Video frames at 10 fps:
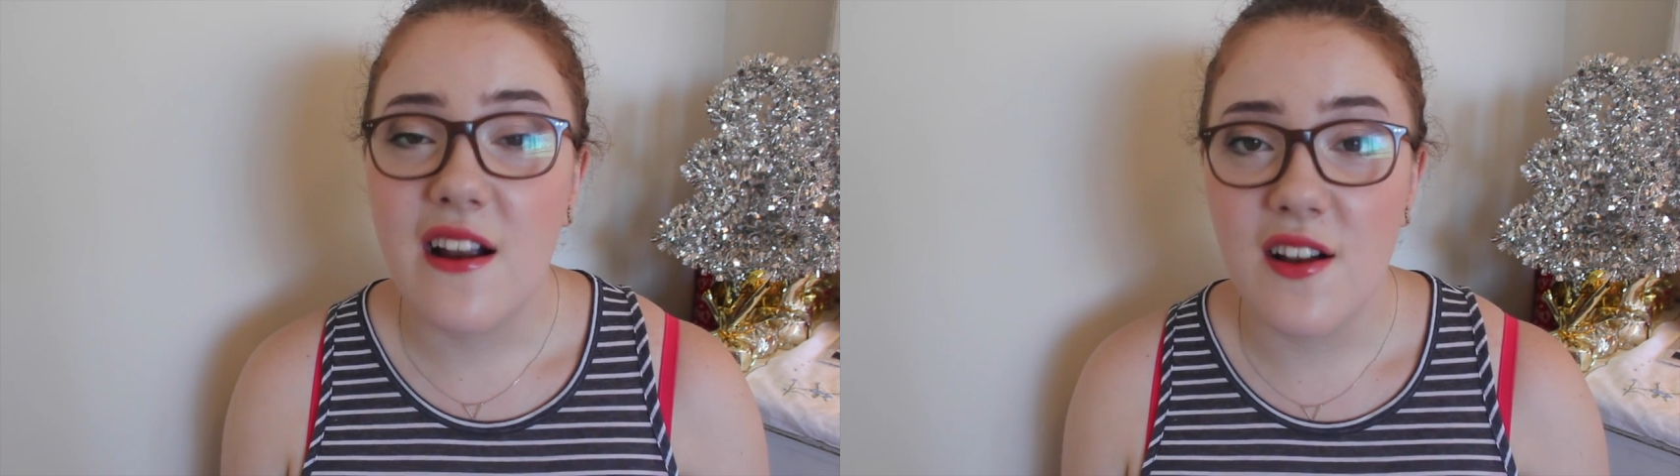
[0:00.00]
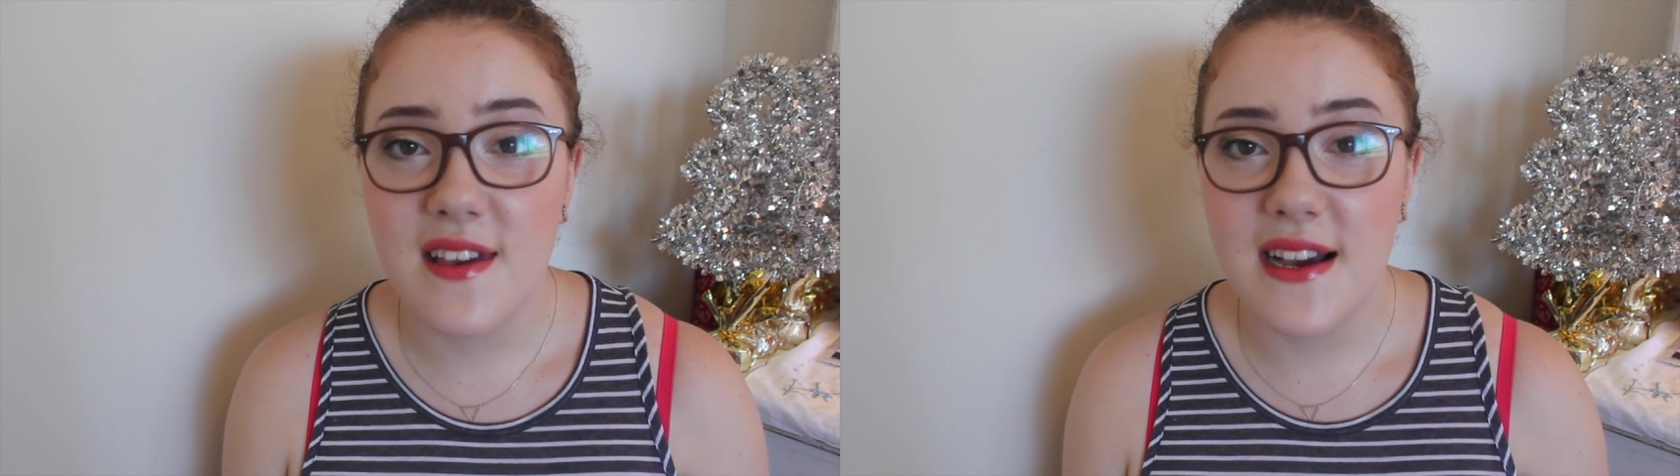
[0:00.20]
I
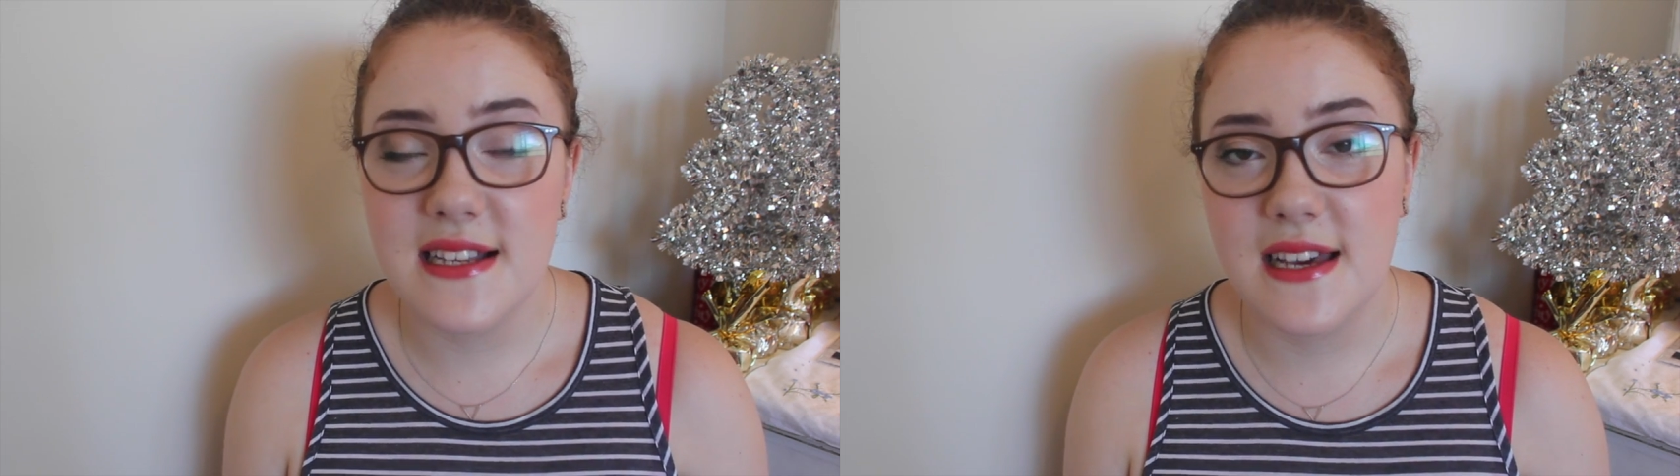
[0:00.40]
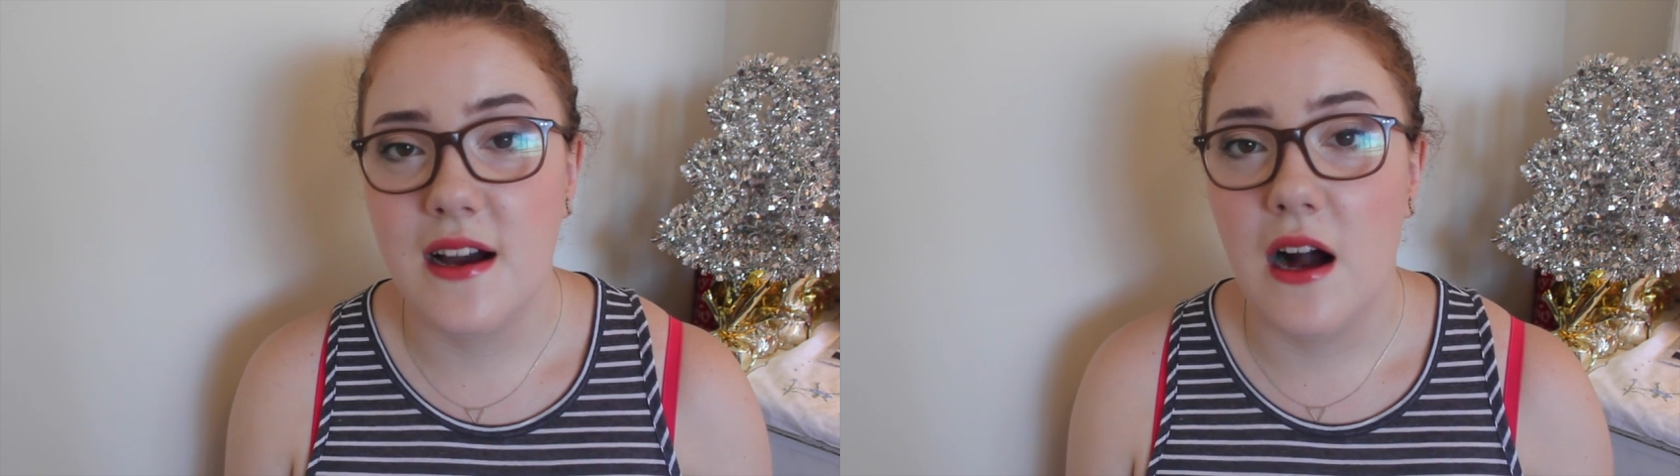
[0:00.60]
got the
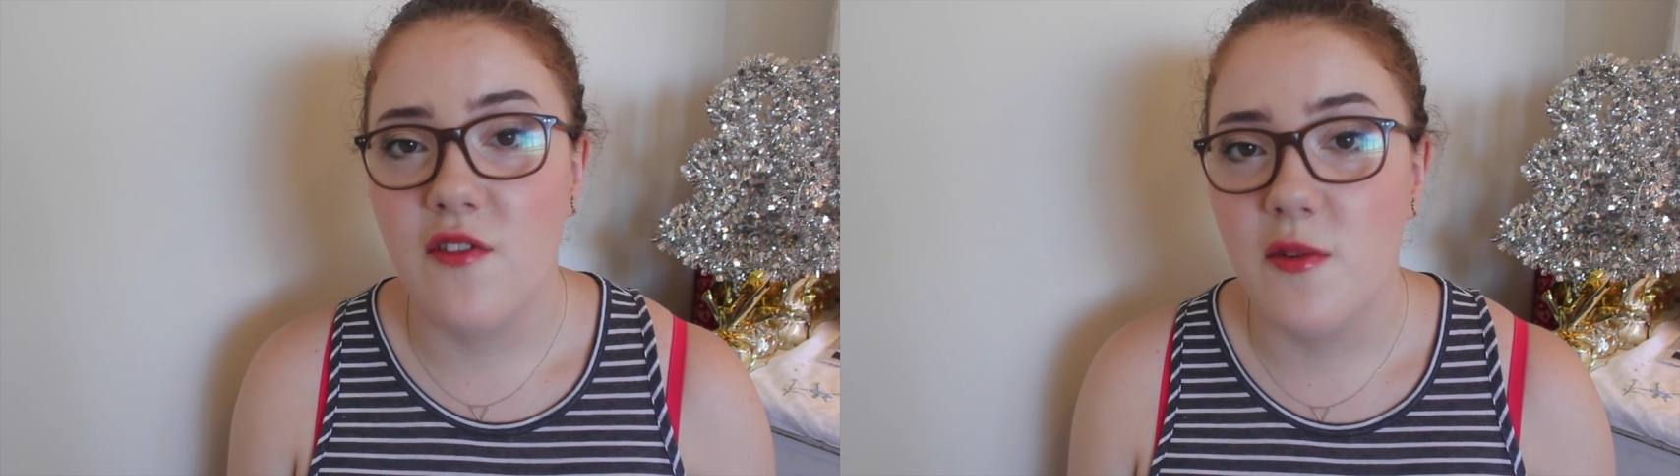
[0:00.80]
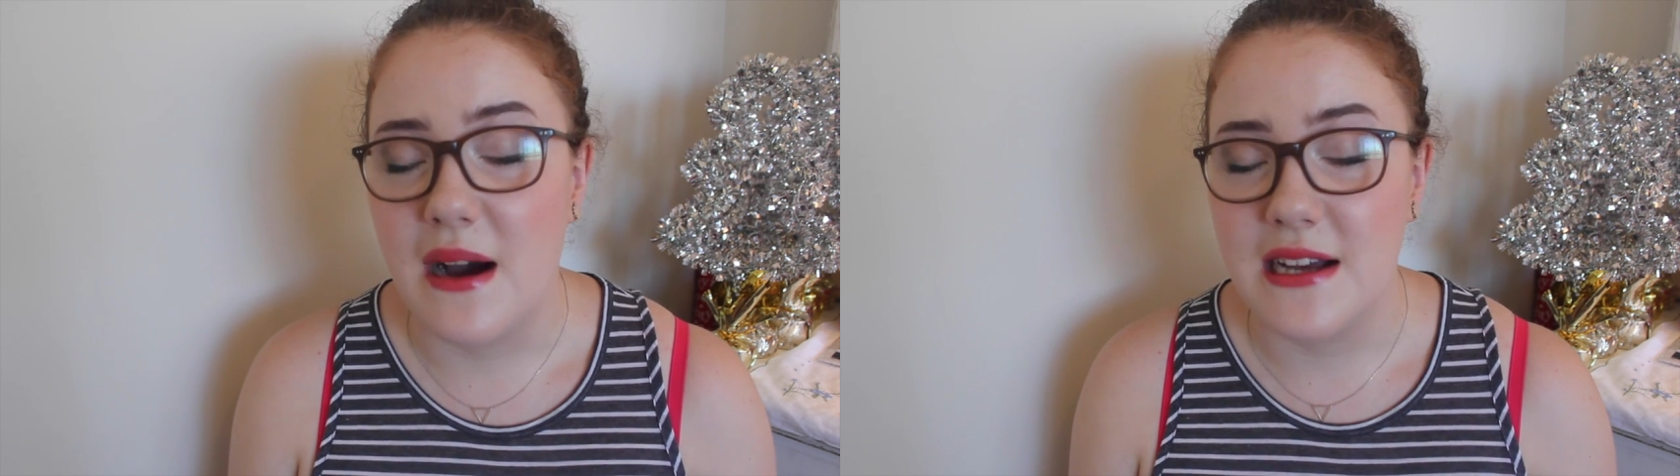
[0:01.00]
idea of
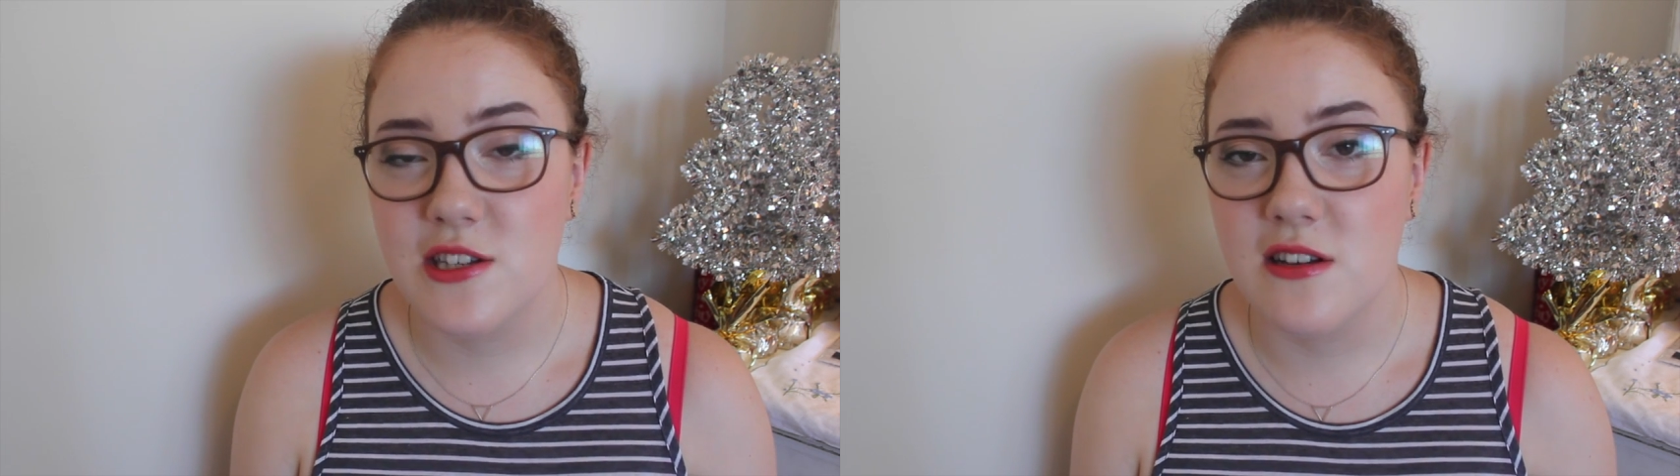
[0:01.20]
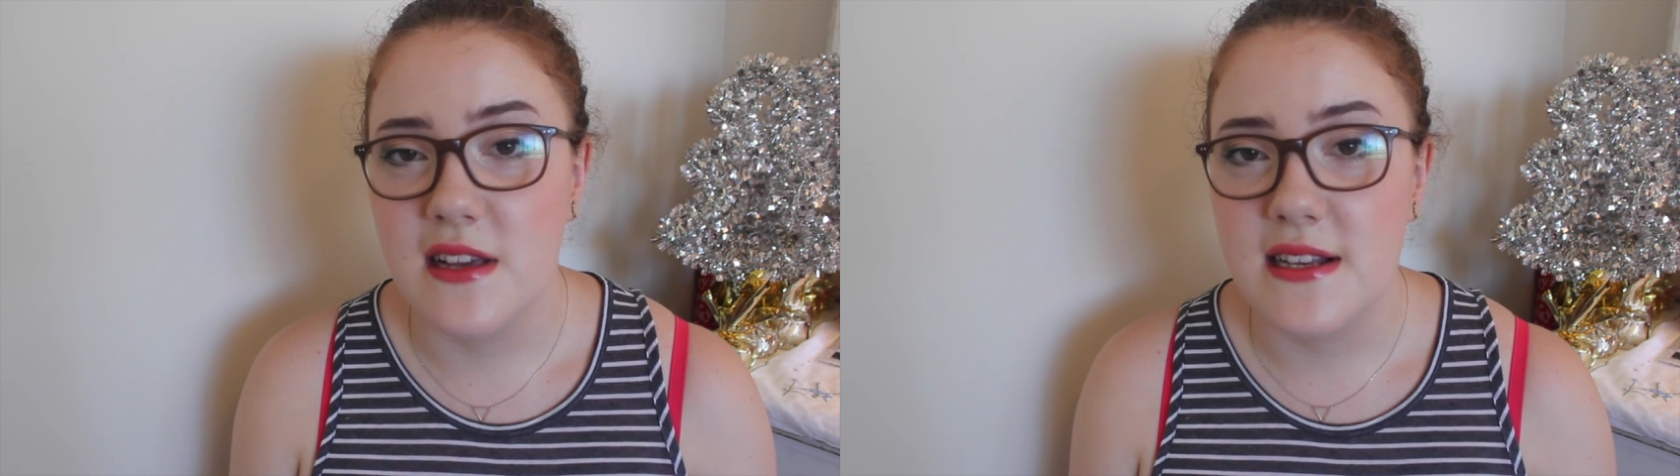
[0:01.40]
a
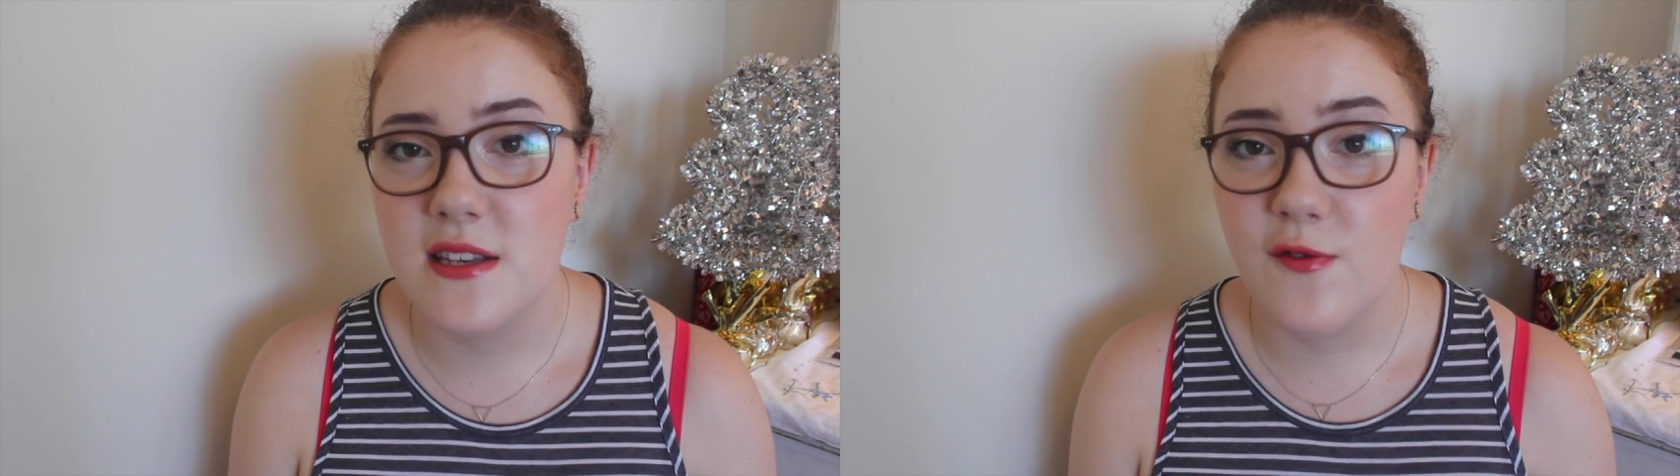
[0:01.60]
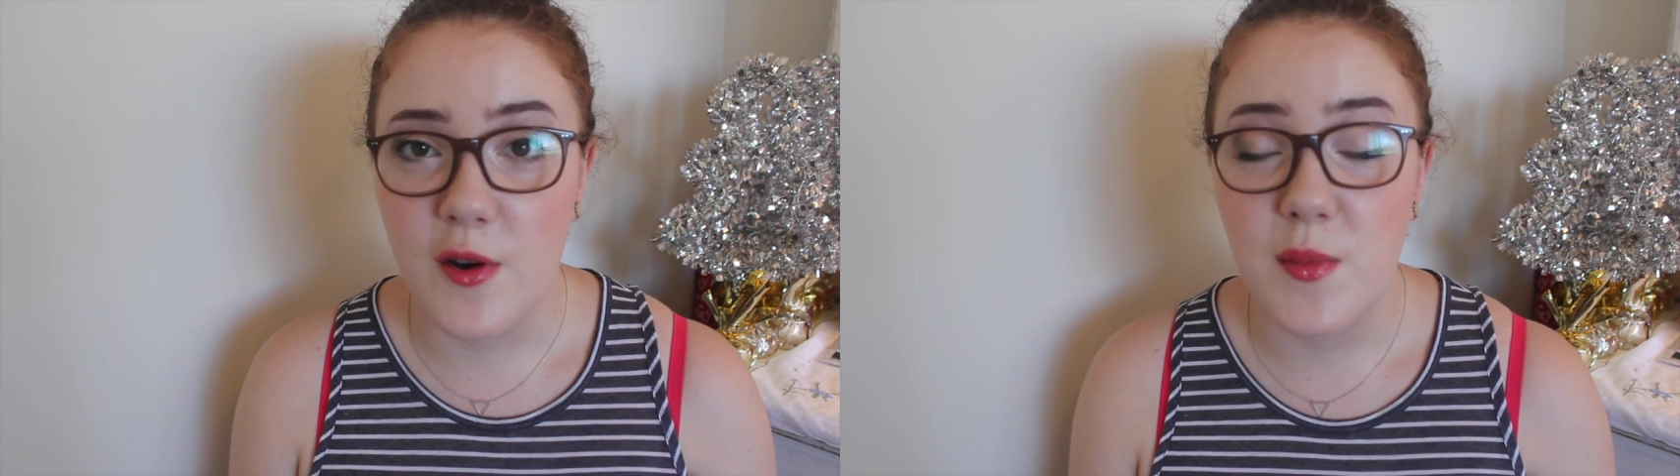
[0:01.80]
master
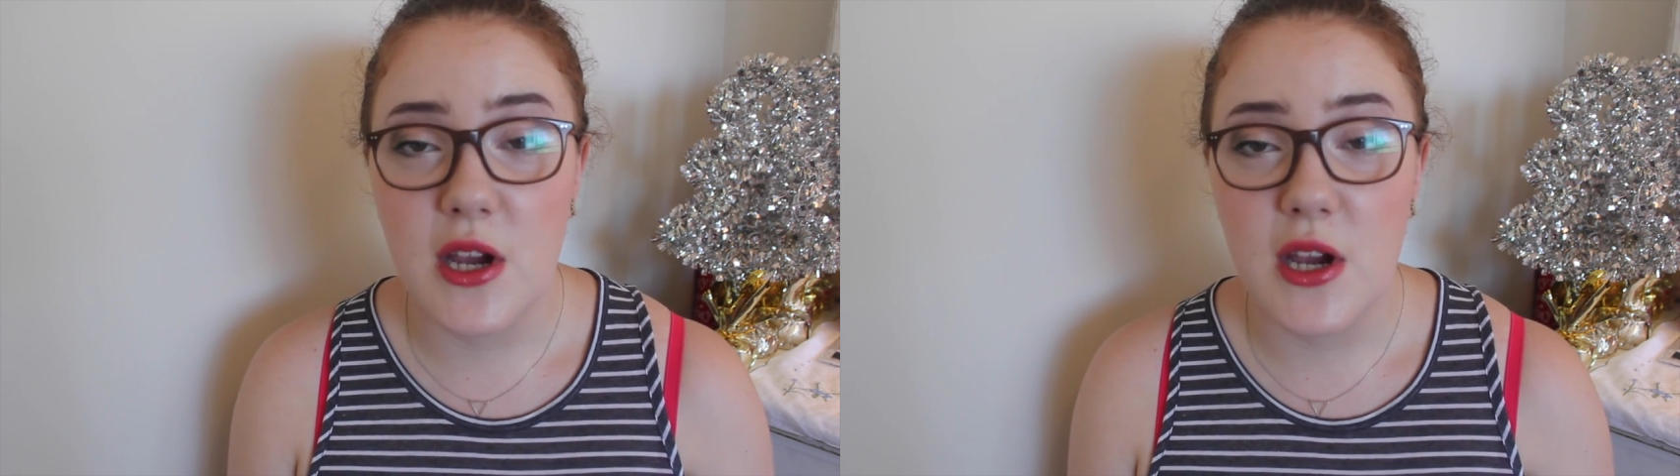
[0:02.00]
list from